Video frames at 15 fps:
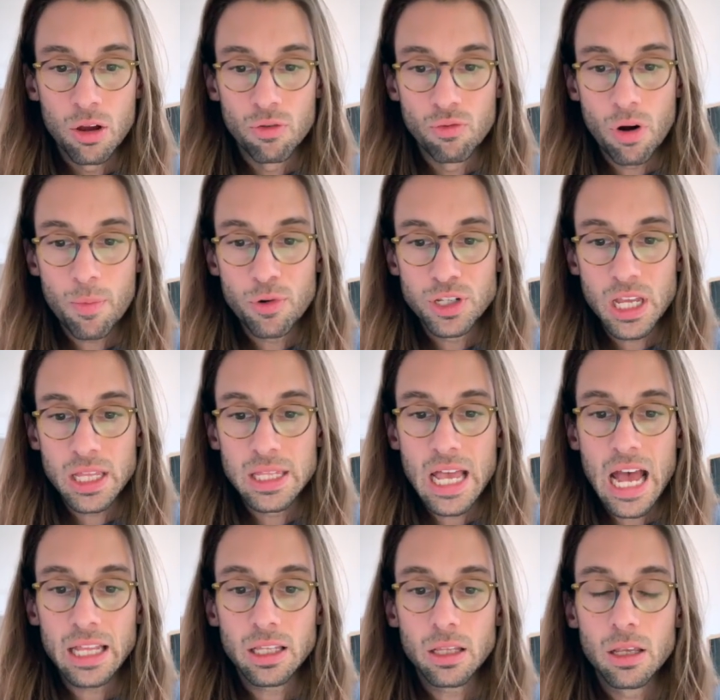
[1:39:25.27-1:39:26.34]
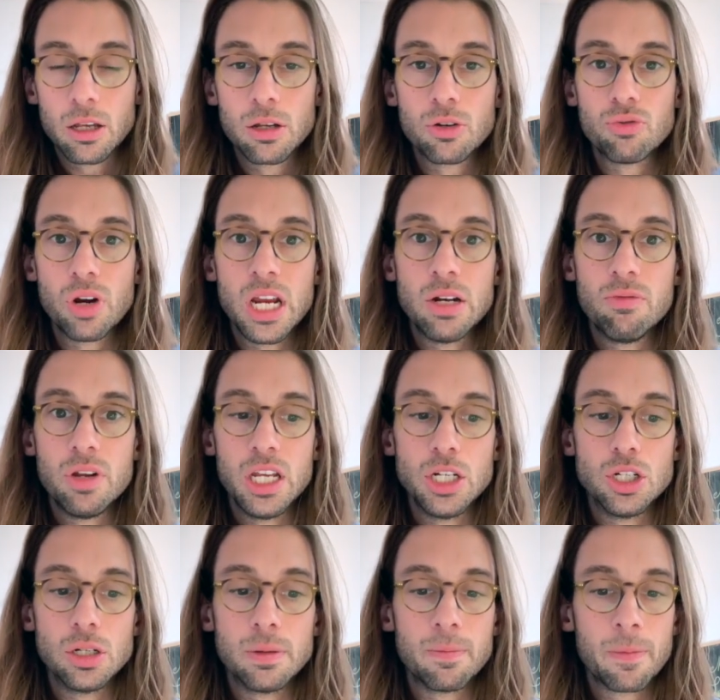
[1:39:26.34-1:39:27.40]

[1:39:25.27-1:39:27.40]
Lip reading: represent that green region.